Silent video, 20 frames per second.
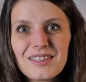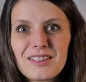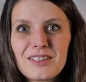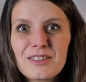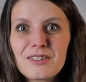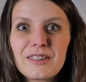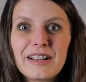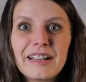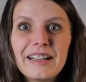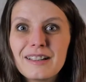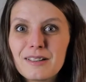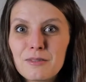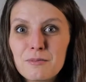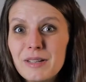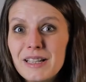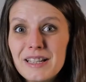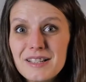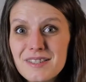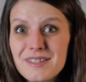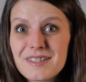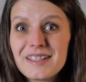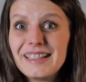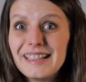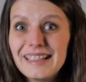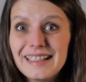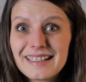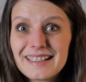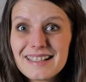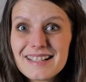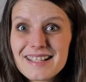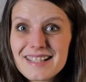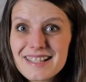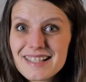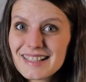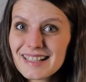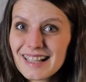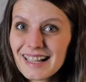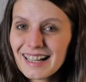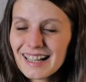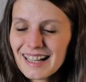during the ministry years
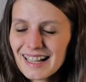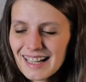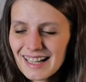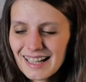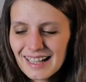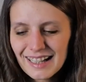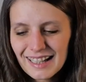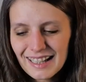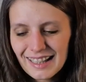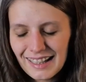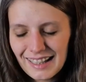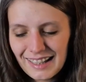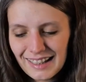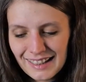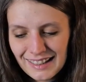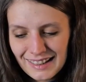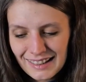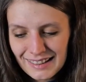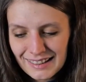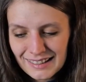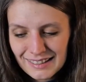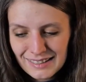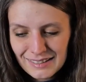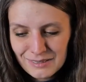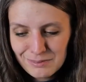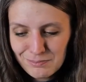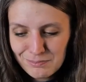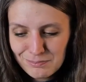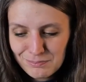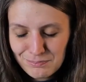and